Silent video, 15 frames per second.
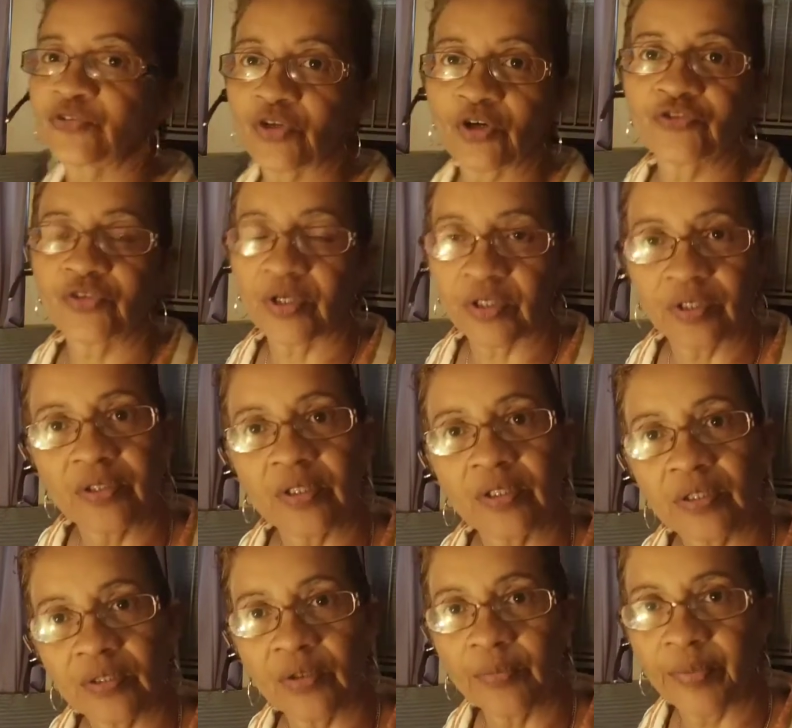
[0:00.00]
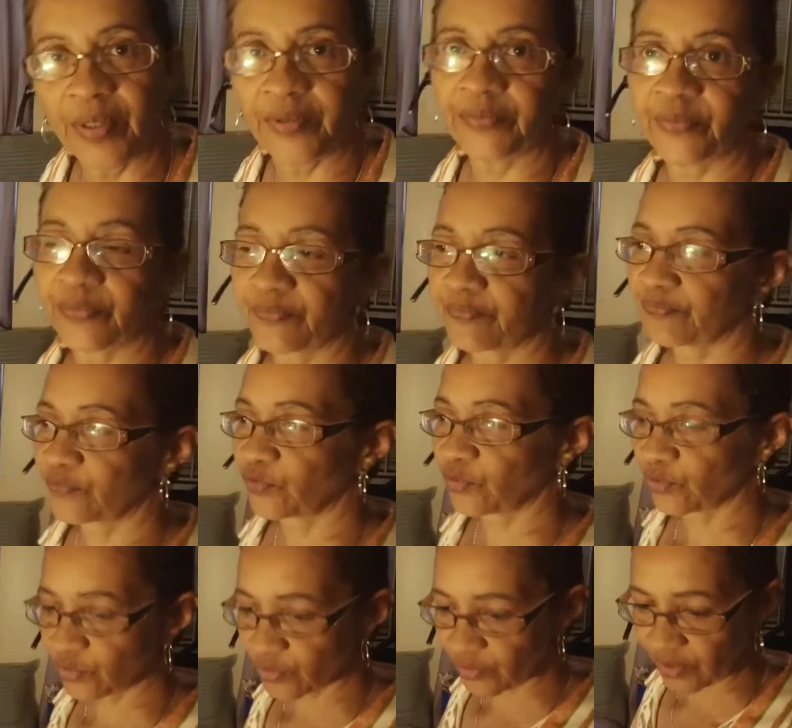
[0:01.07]
touch anything in her bedroom due
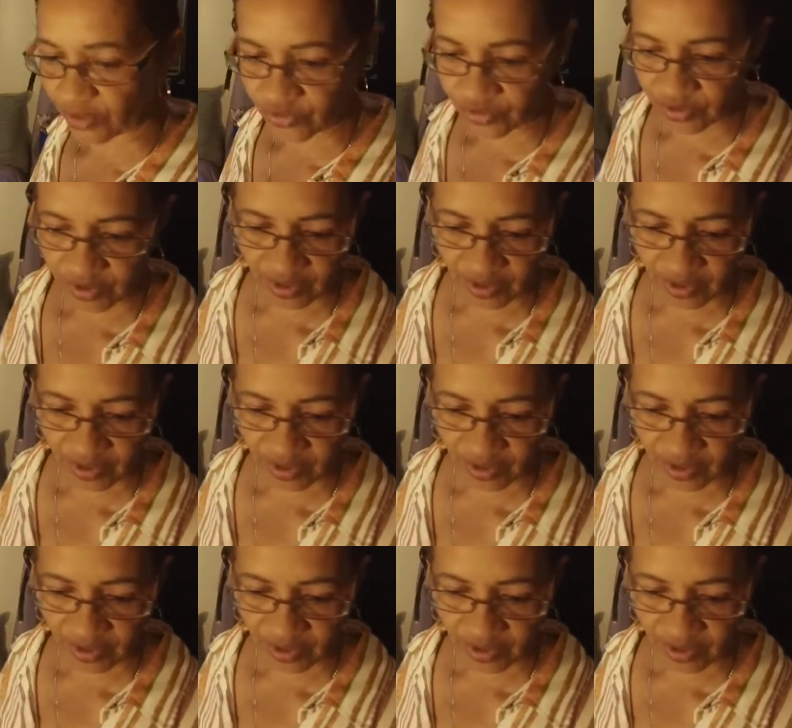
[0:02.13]
to that she